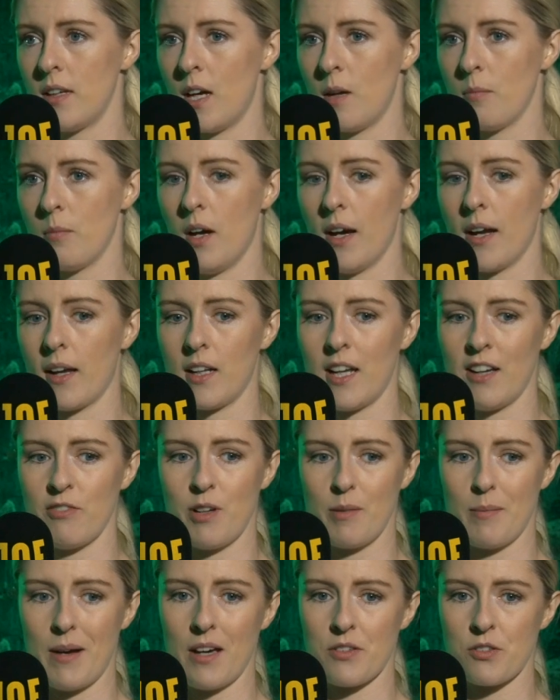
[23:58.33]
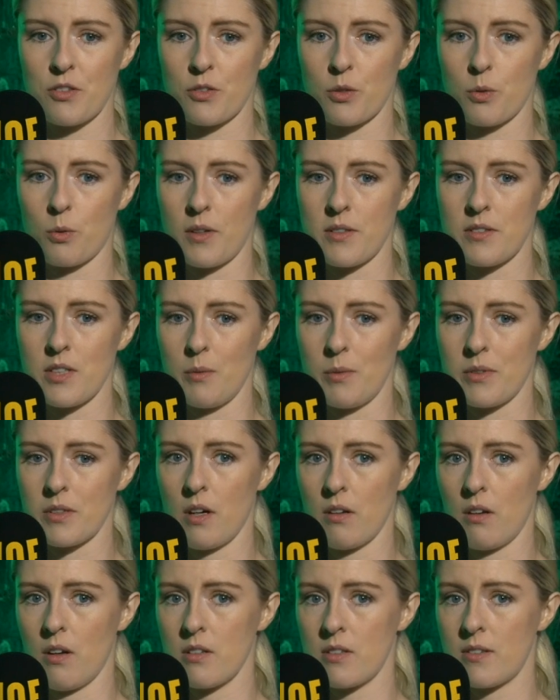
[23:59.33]
Um, I had left my master's course. I was
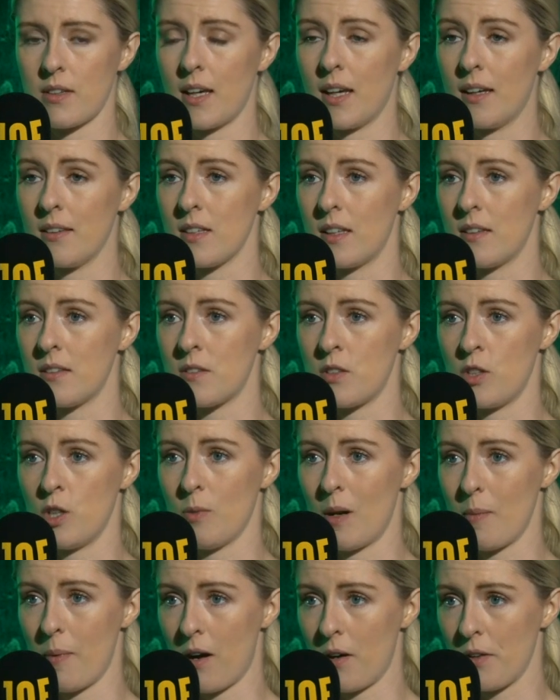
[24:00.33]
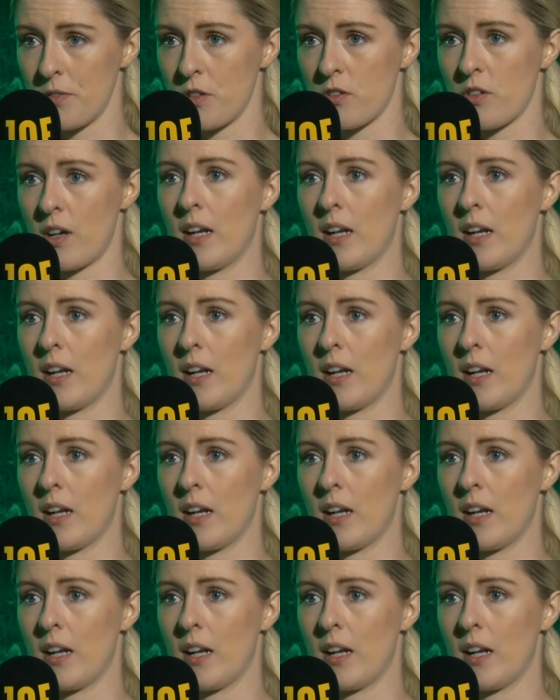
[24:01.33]
gone on to the King's Inns to do my barrister mm.